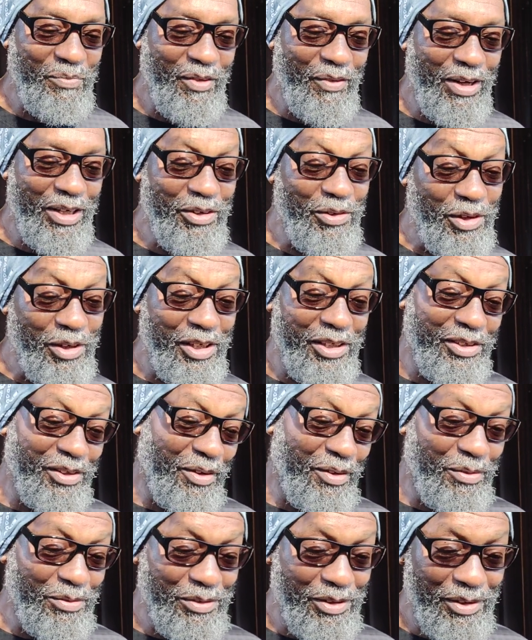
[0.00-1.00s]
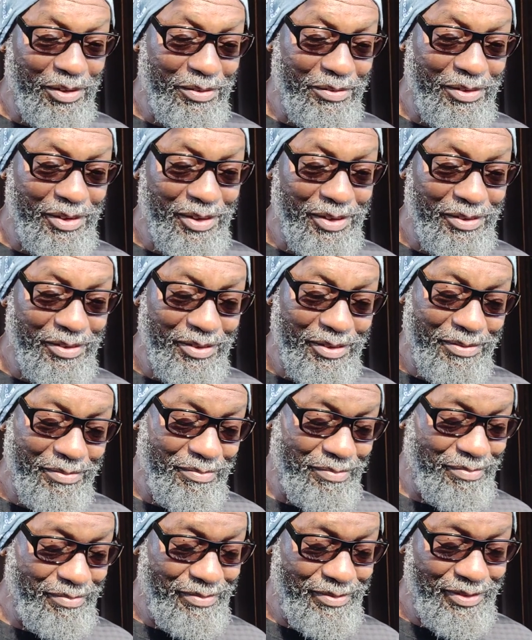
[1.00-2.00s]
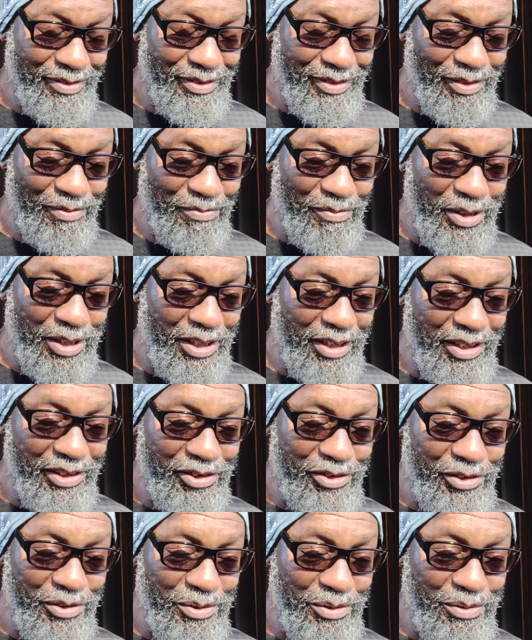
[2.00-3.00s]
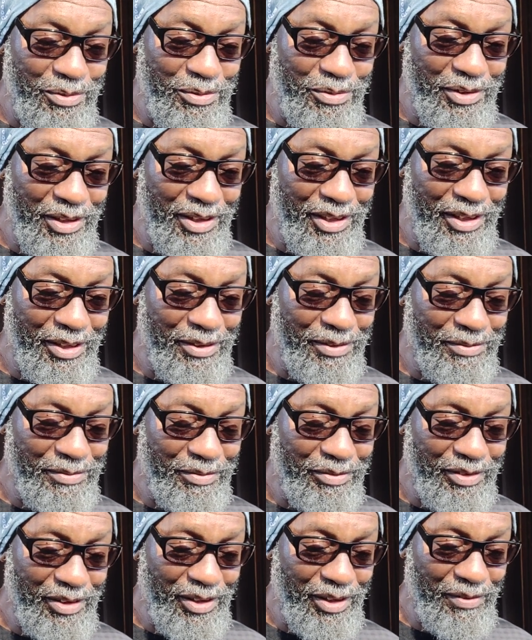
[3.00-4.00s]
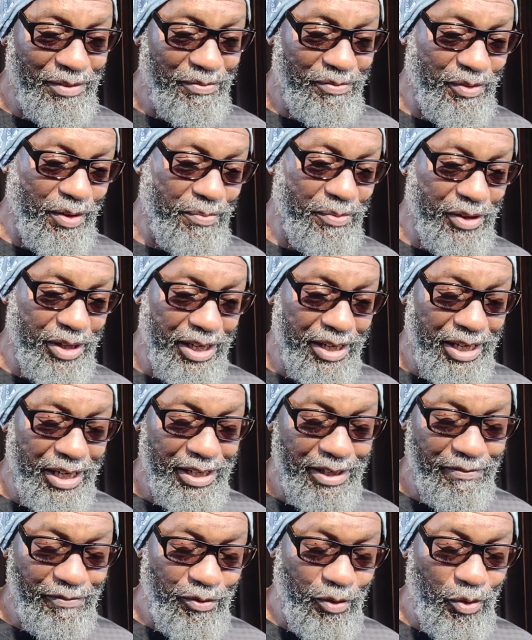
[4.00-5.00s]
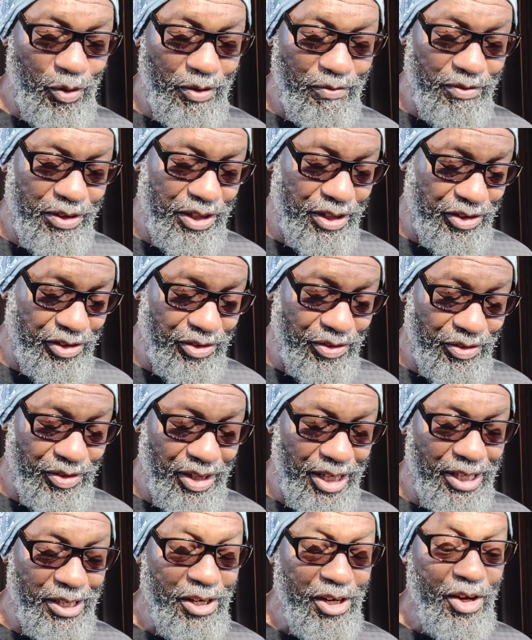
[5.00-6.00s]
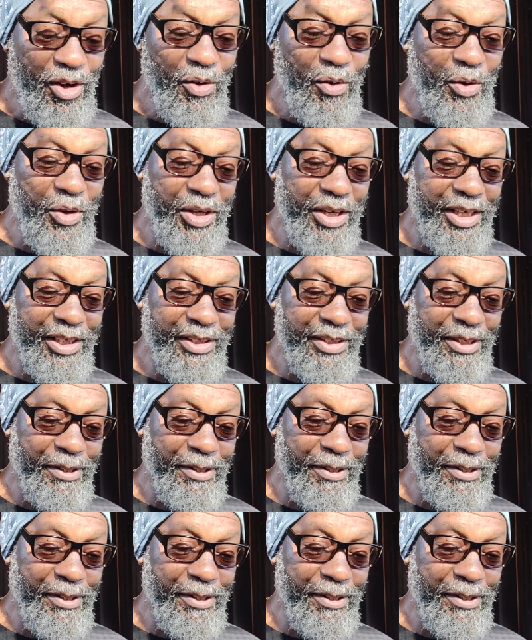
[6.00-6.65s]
Right, you can get the old the the the, the reissued. Uh, from the 84 reissue thing, or you get